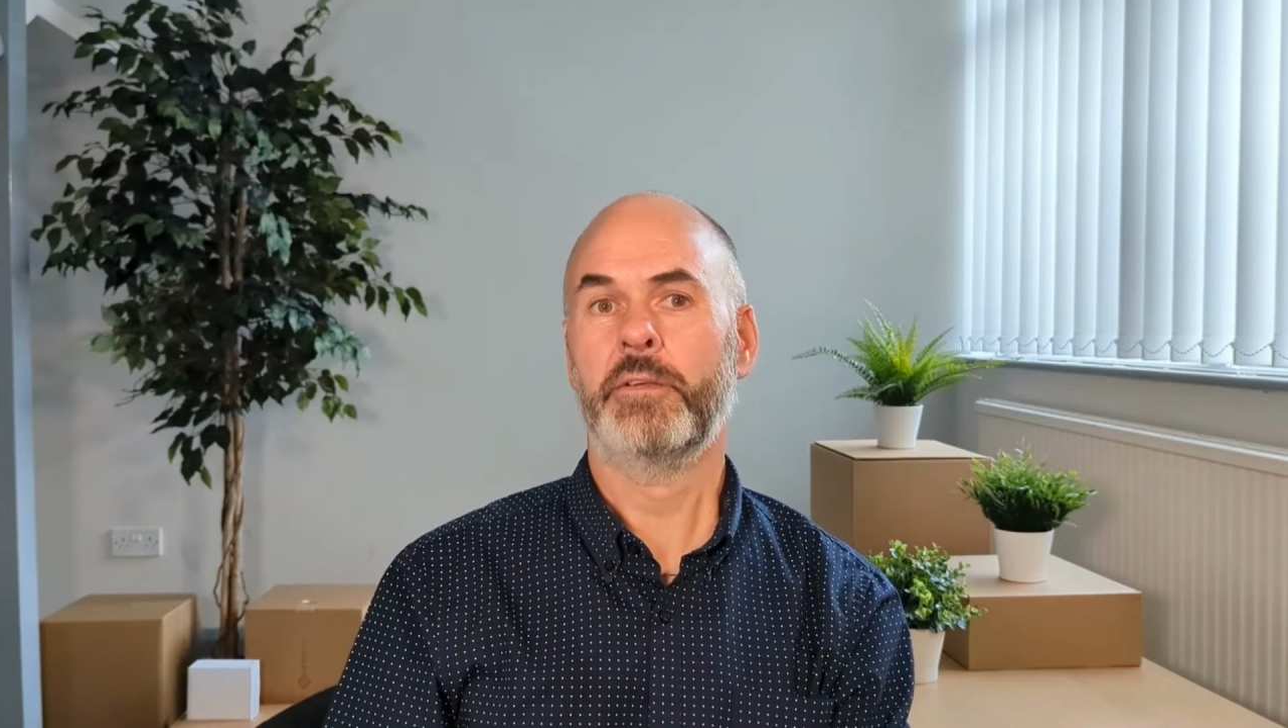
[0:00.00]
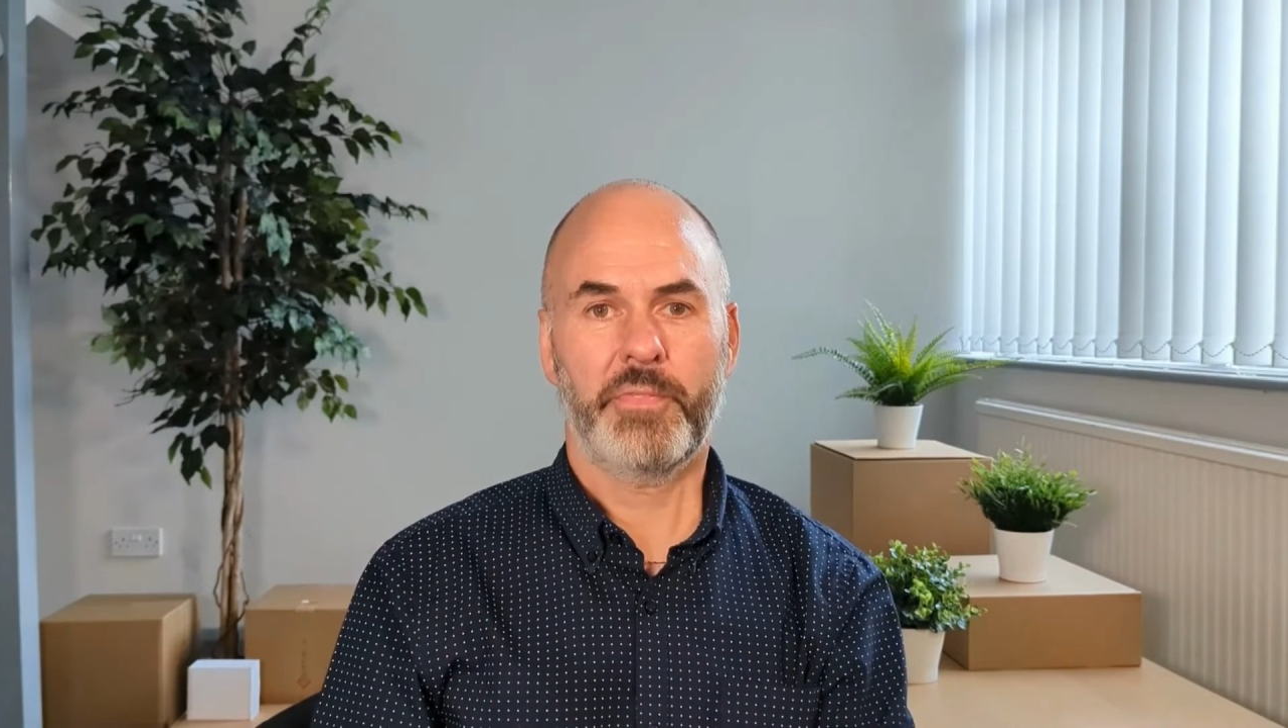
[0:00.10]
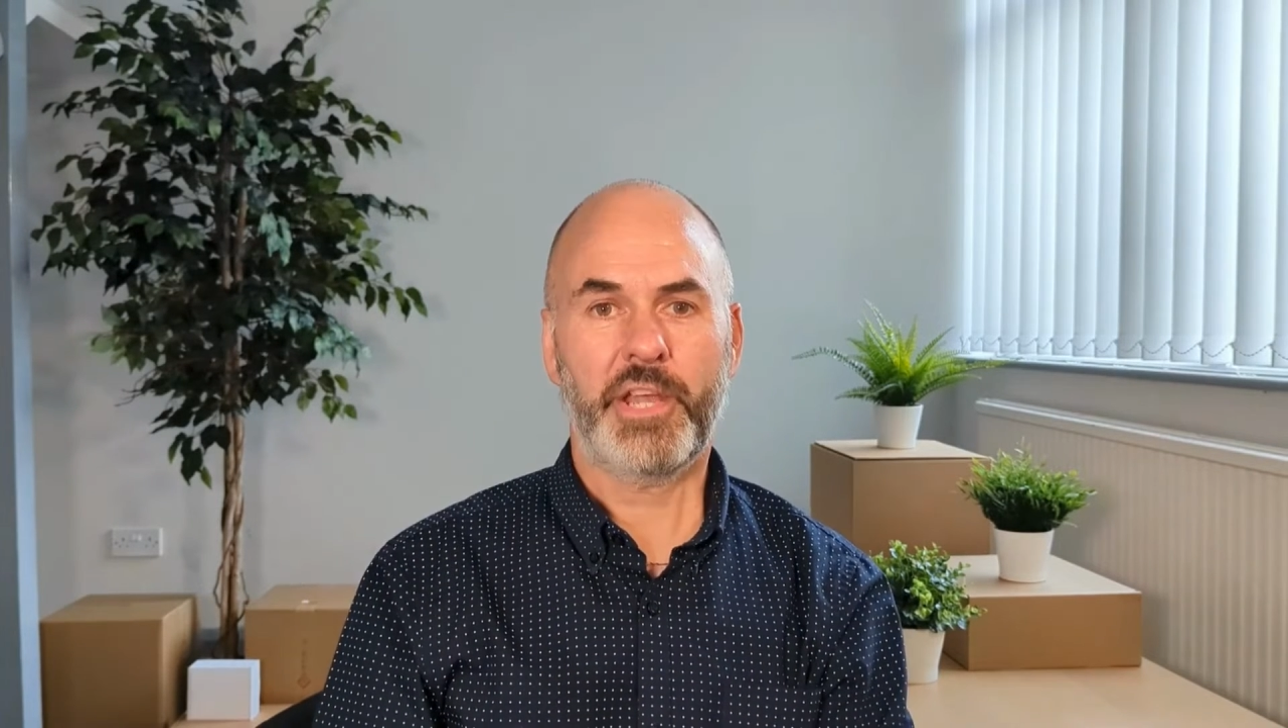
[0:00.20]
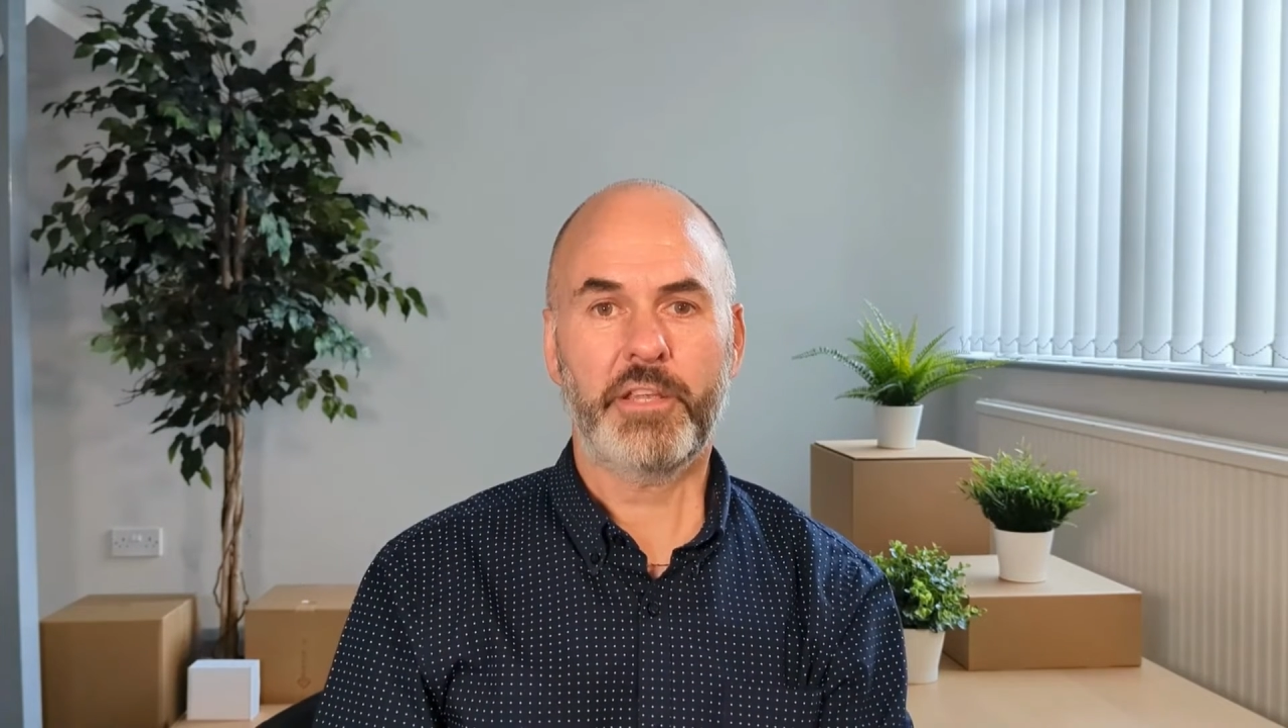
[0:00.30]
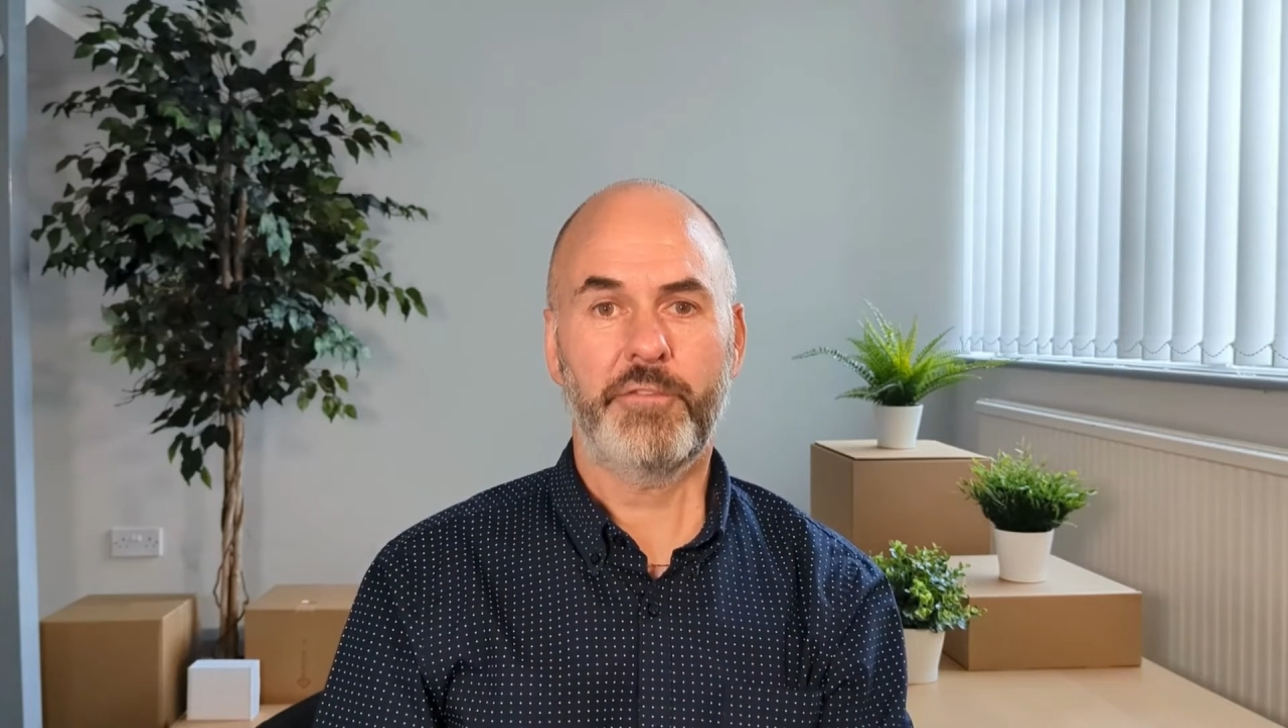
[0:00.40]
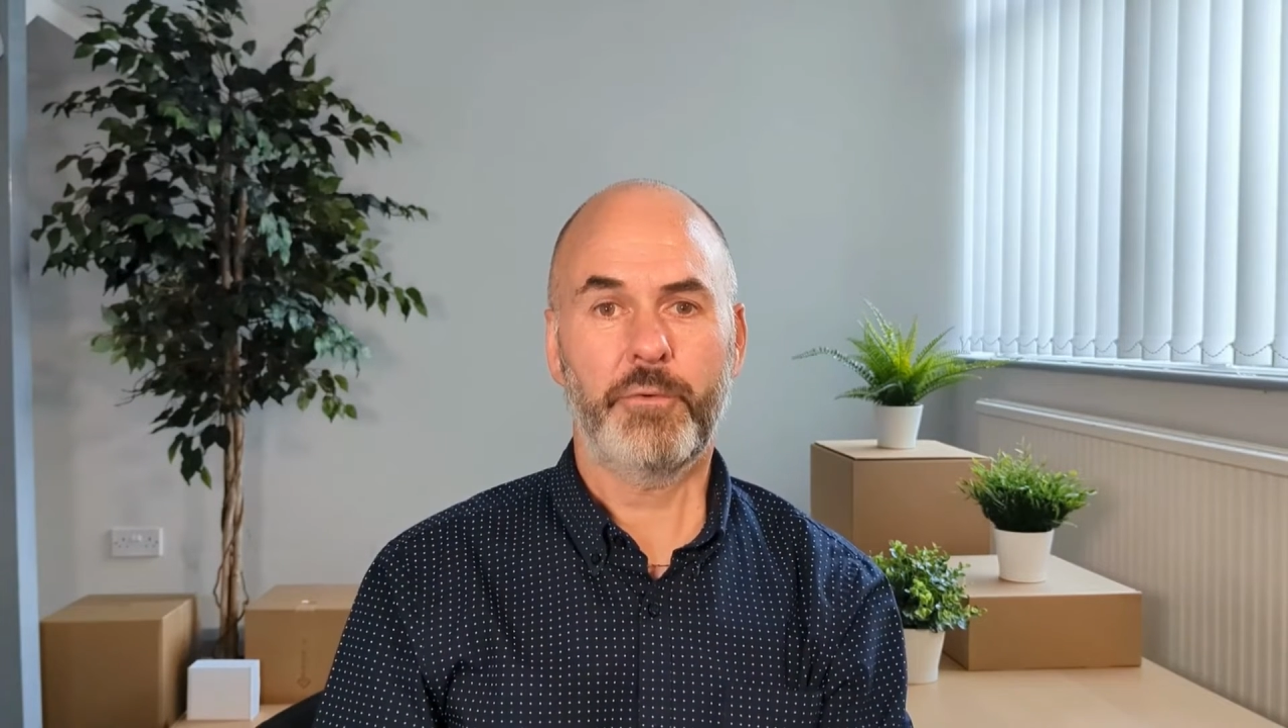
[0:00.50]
Thank you for